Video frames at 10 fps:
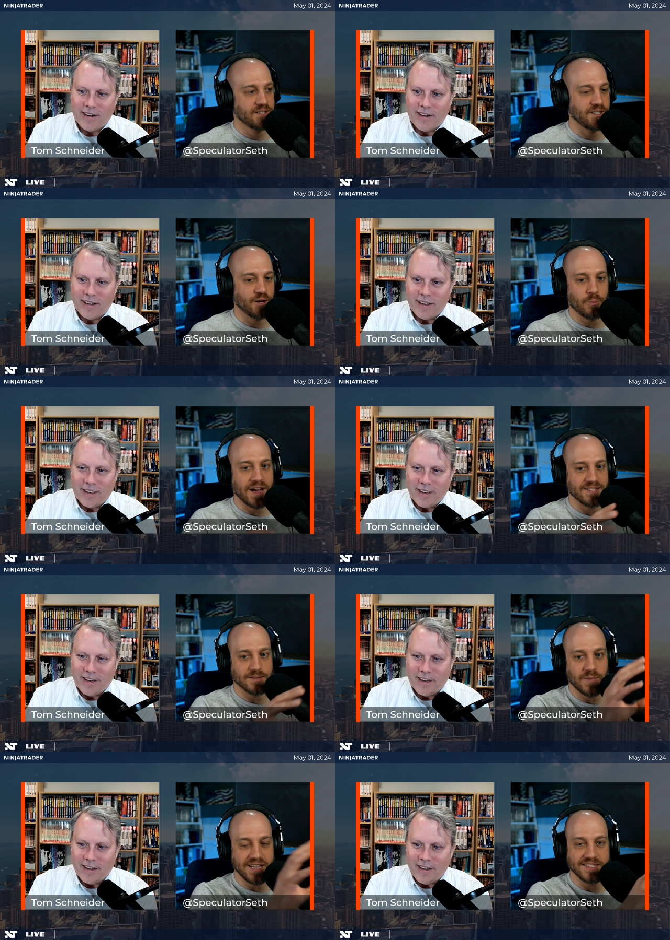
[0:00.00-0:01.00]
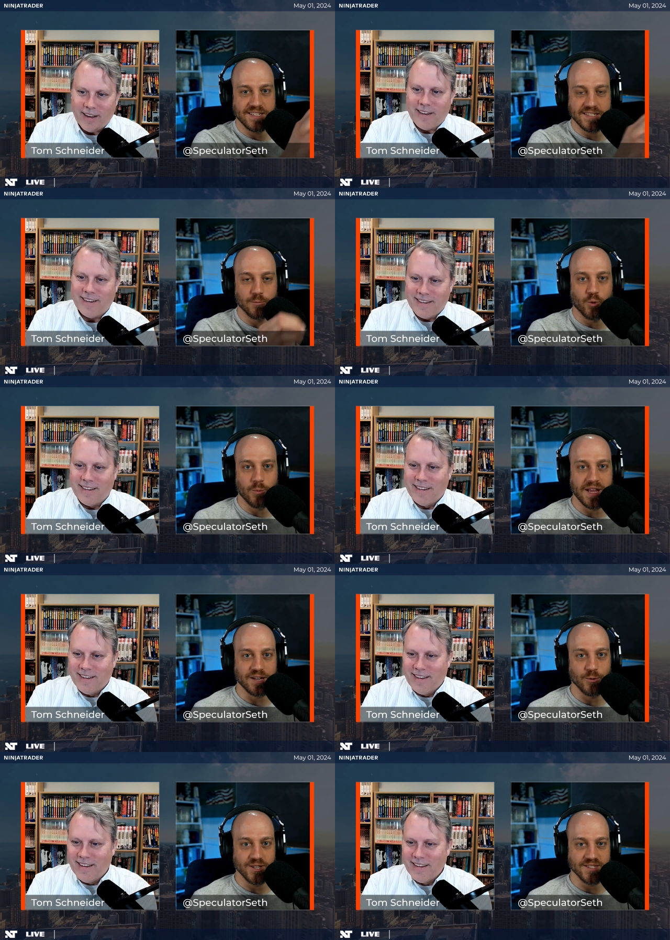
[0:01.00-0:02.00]
Speaker 1: you know my my system will
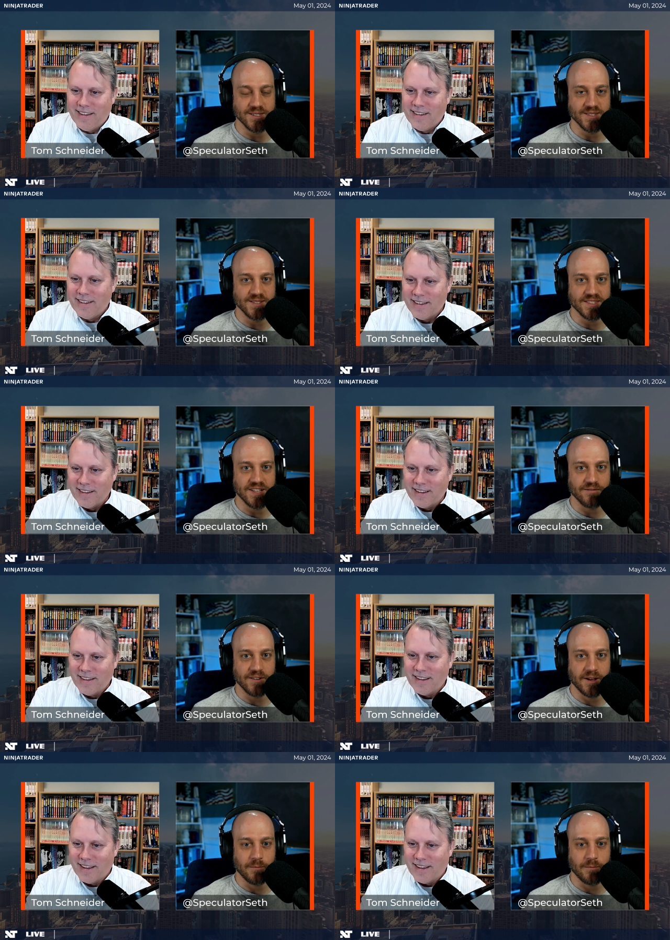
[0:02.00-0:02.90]
make noises and stuff and